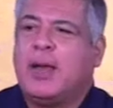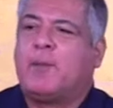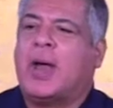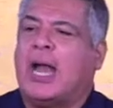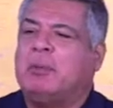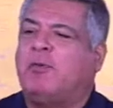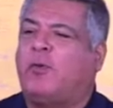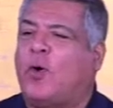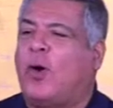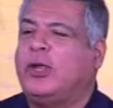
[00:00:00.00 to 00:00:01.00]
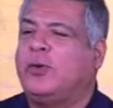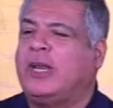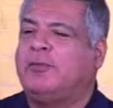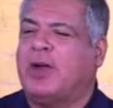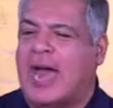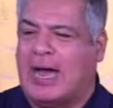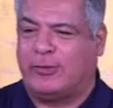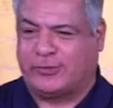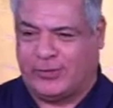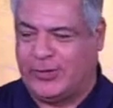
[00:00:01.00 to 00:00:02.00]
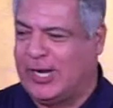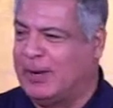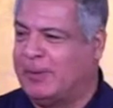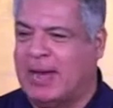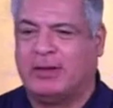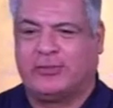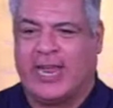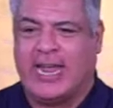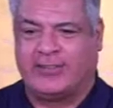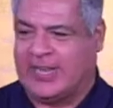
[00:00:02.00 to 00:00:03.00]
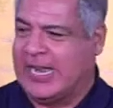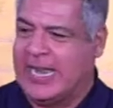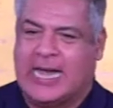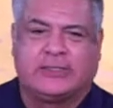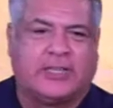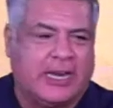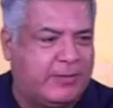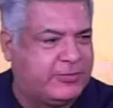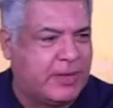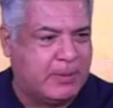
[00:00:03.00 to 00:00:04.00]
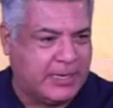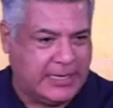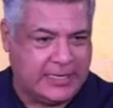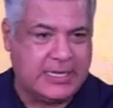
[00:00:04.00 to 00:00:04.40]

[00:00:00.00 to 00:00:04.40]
Probably before you leave your house, you're going to have a chance not to love somebody